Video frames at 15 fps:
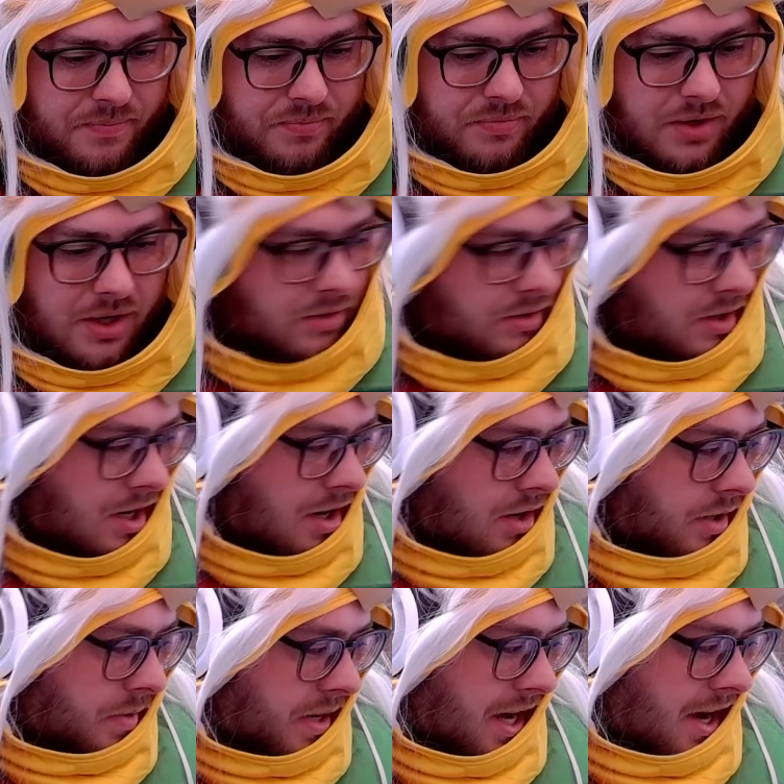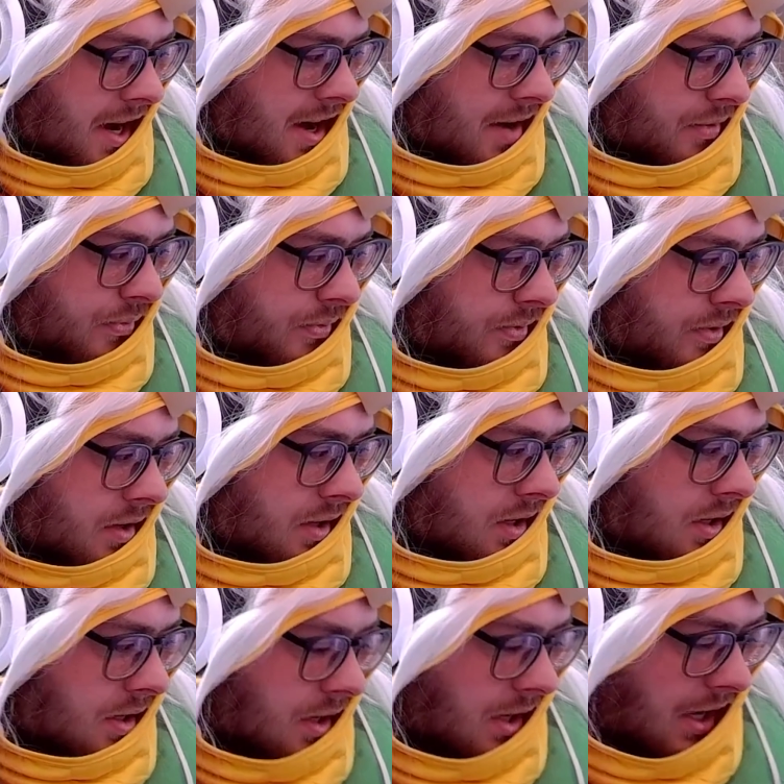Oh no, did we F?
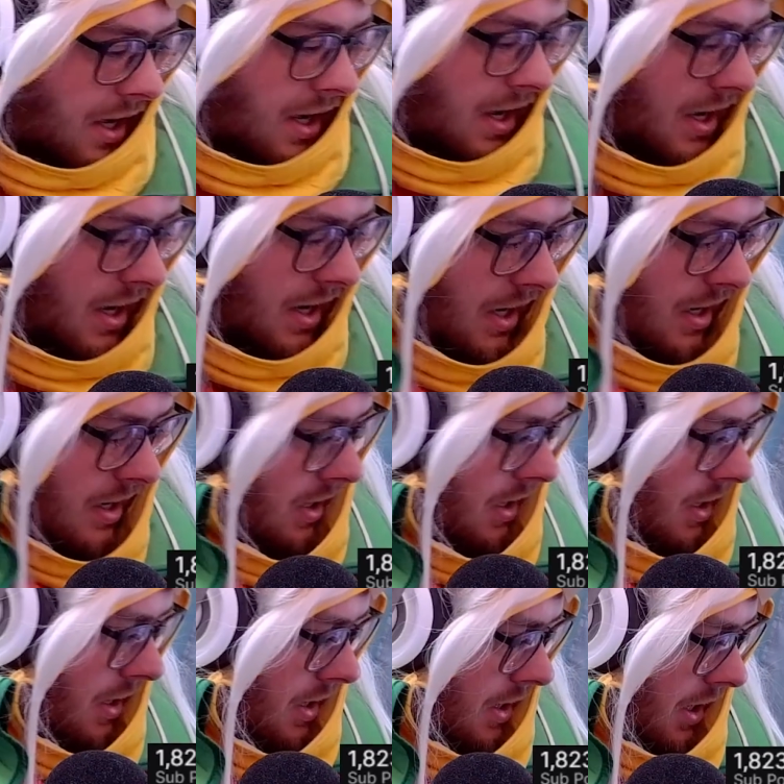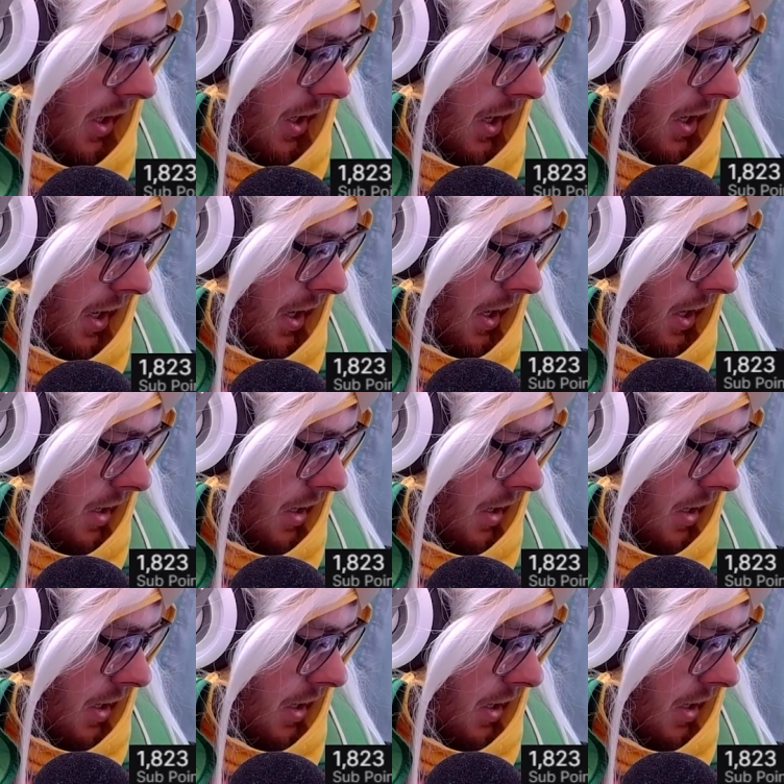Ah! Ah!